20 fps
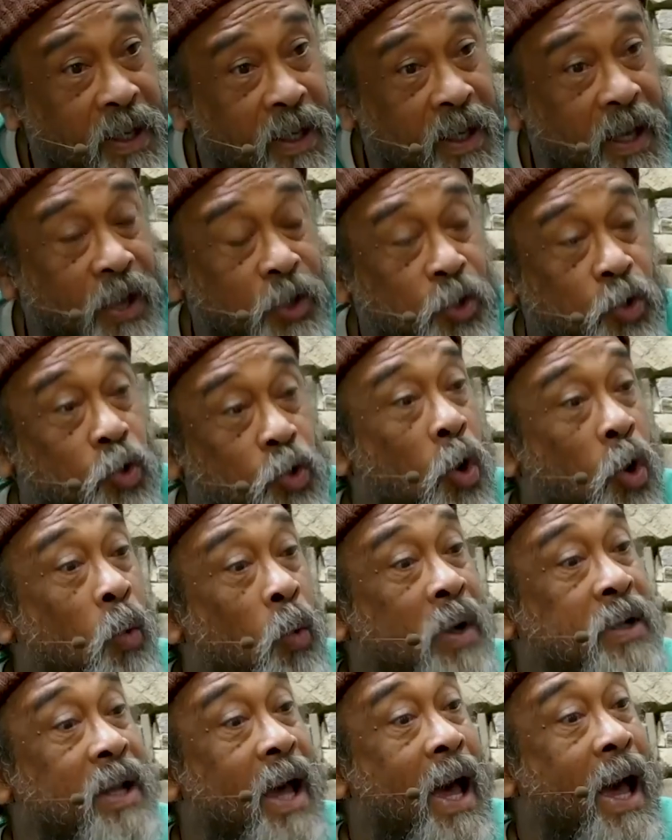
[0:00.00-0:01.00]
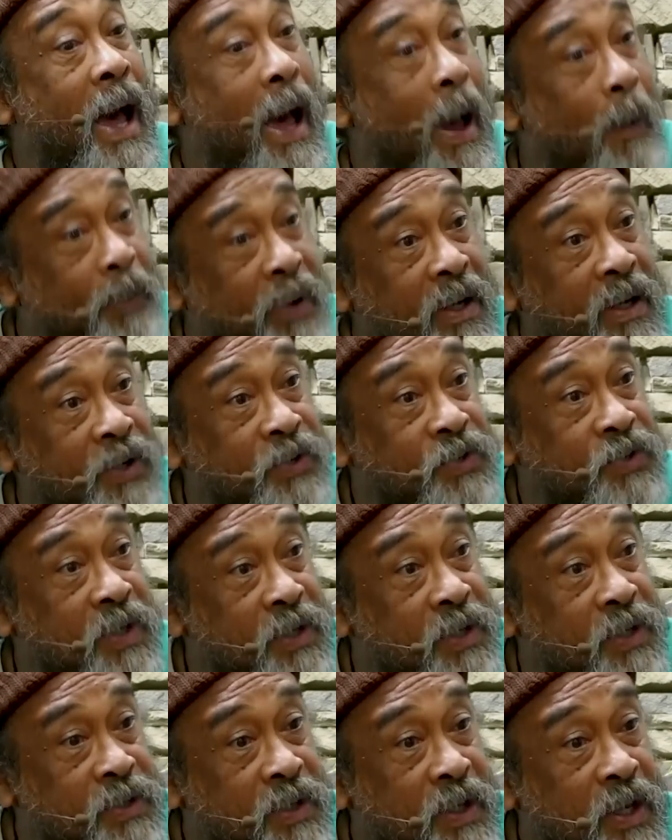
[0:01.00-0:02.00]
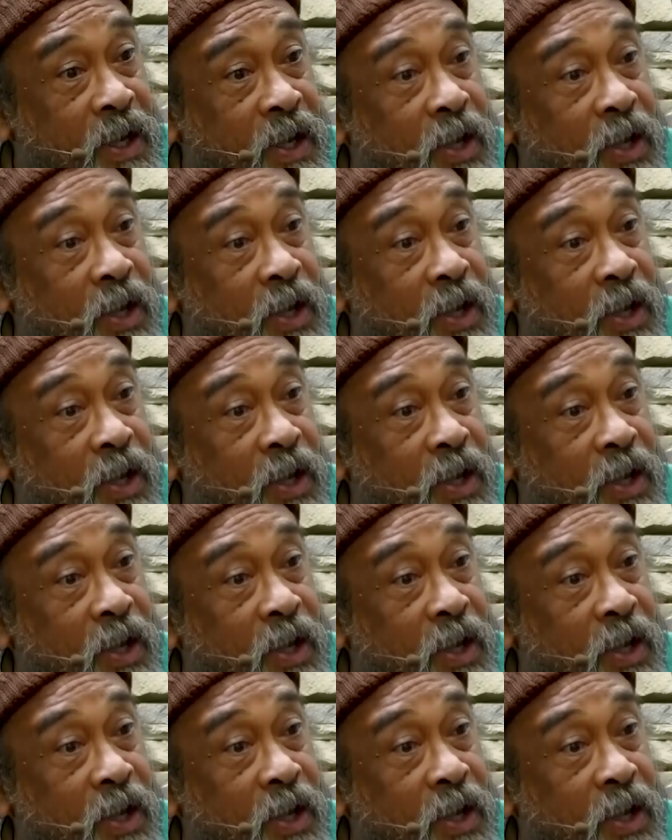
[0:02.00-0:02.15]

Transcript: And you know what happiness is?